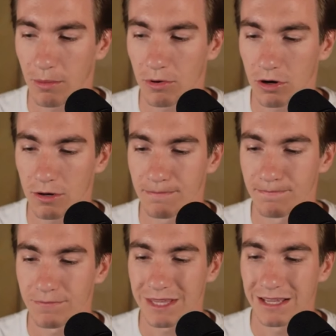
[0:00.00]
remember her?
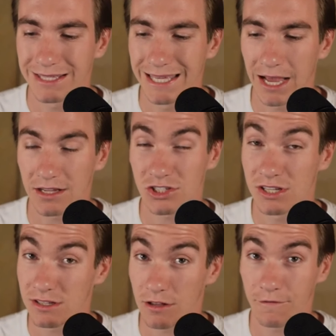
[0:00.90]
Yeah,
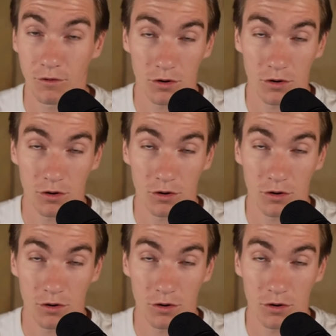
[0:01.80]
she's into the